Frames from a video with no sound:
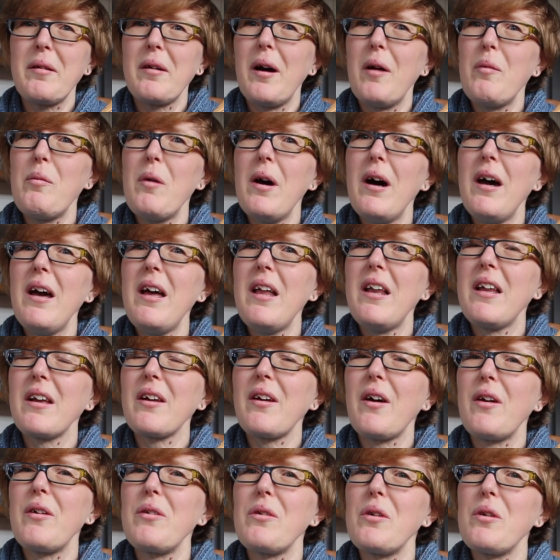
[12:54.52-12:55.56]
a while
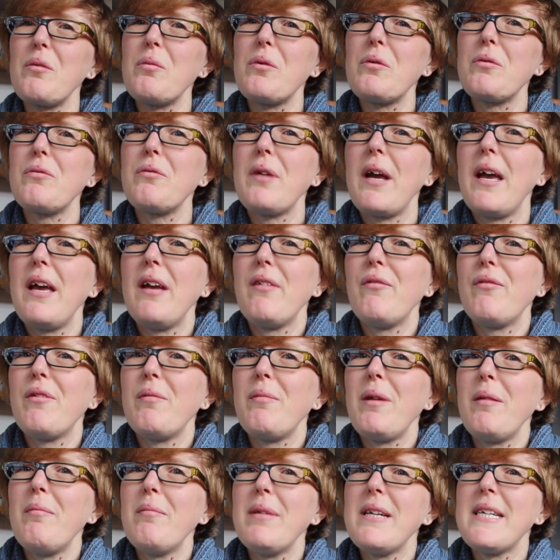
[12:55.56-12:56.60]
ago you would have
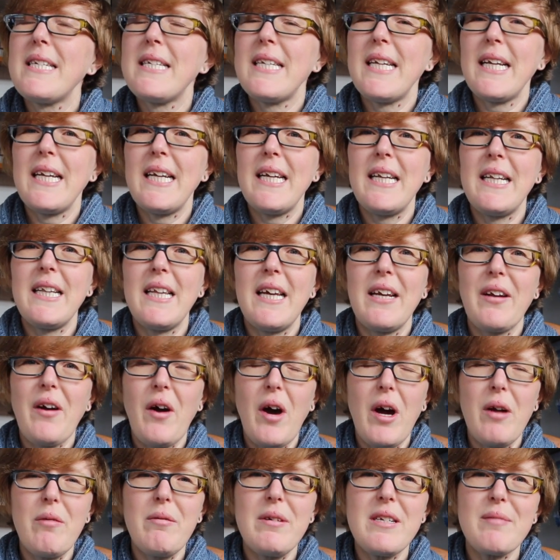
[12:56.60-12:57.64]
remembered seeing that
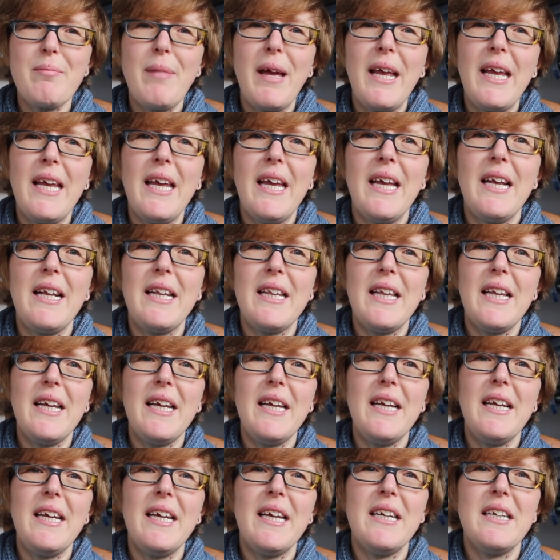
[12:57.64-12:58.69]
I was making
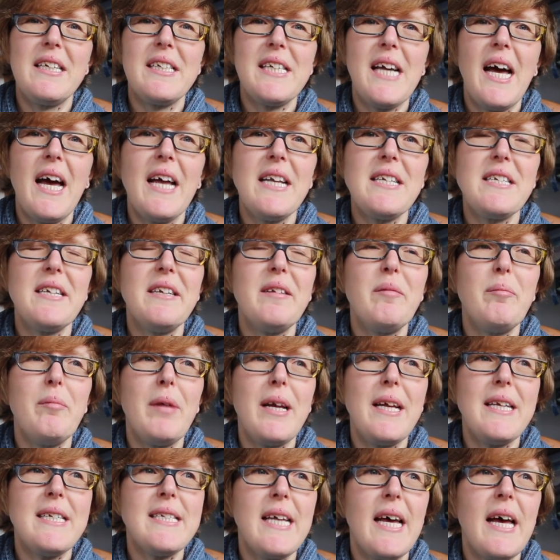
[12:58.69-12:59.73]
the Enchanted
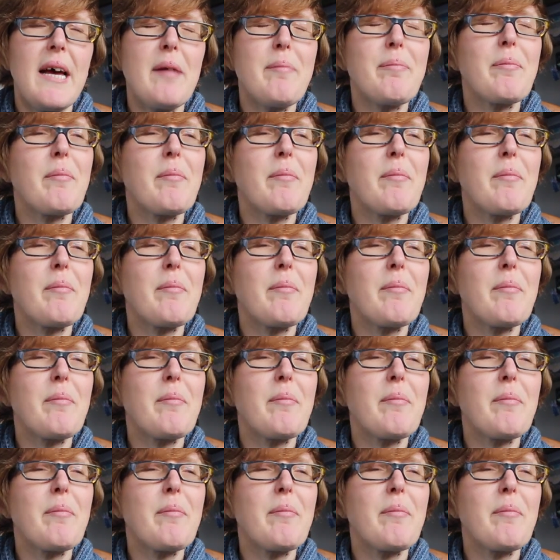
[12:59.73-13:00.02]
Mesa